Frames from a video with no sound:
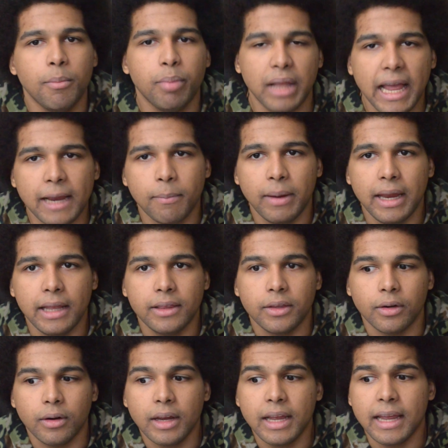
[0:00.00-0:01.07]
the Black
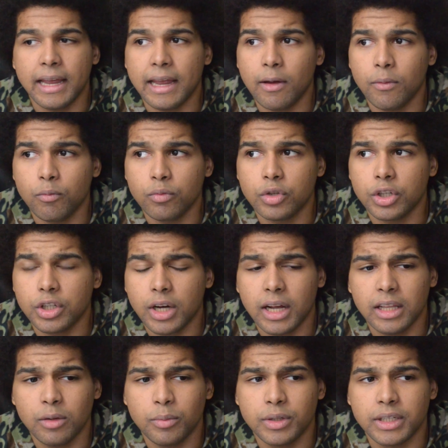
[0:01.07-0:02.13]
Panther. And
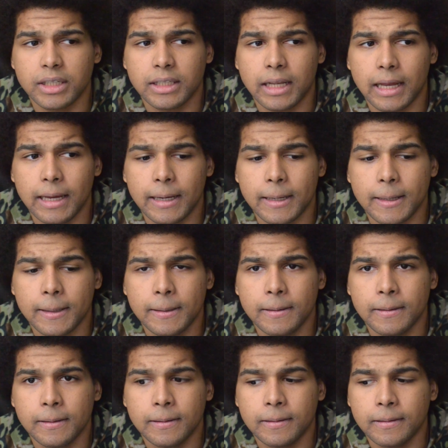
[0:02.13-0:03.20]
T'Challa was just like,
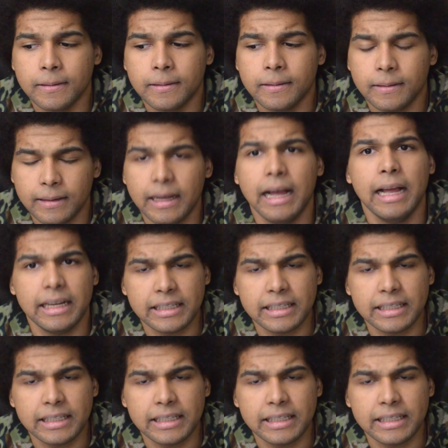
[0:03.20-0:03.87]
I